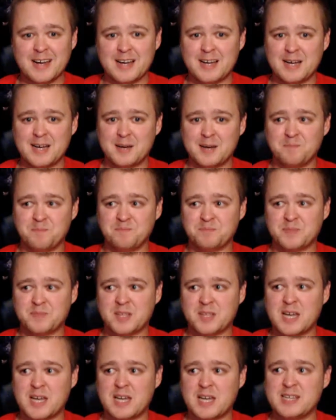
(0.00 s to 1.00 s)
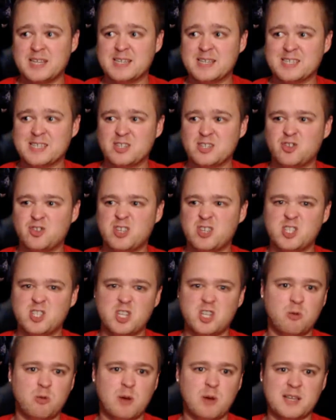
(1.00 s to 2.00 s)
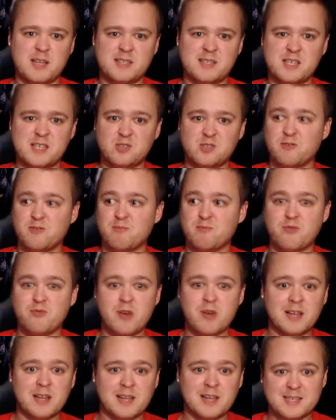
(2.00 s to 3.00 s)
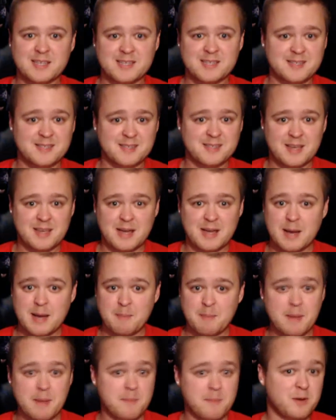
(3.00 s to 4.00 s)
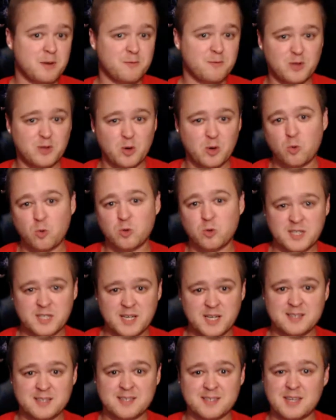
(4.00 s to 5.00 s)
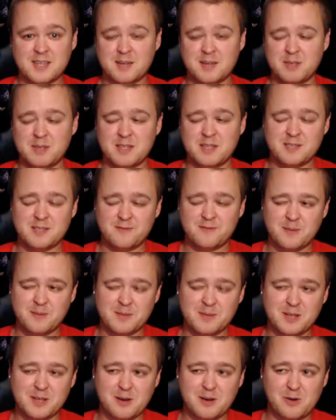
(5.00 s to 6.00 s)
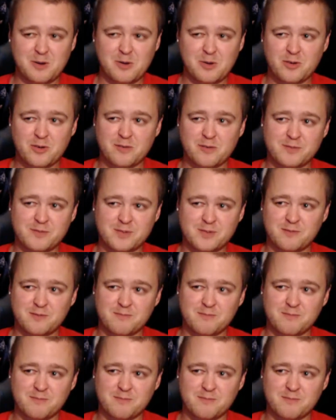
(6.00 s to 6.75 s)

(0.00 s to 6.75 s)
um, and it doesn't treat you as a sort of brainless uh, member of the audience. I mean, this film has a lot of